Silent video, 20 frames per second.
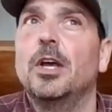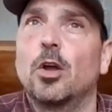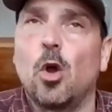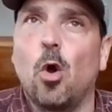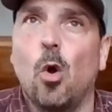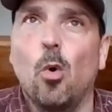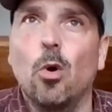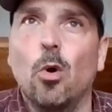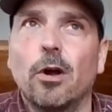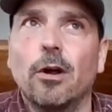
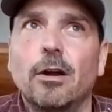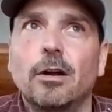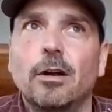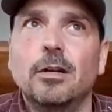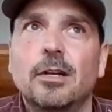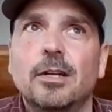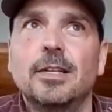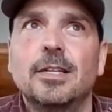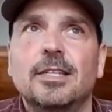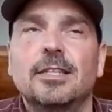
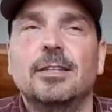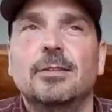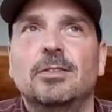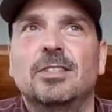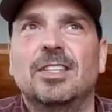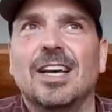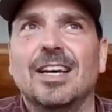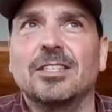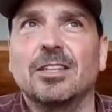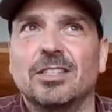Corn
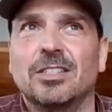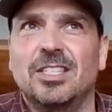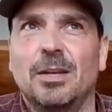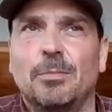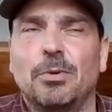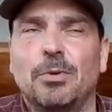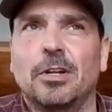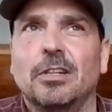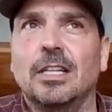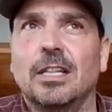doesn't
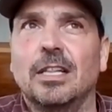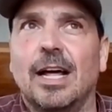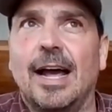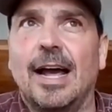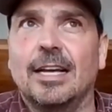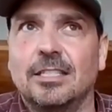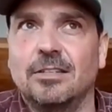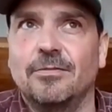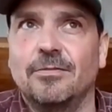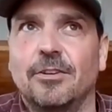typically
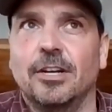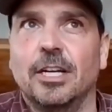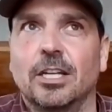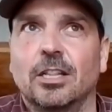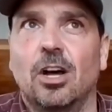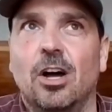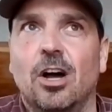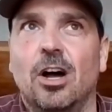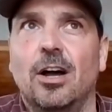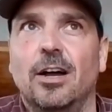last very
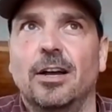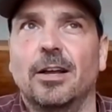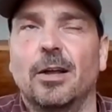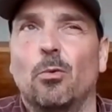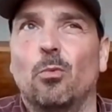long,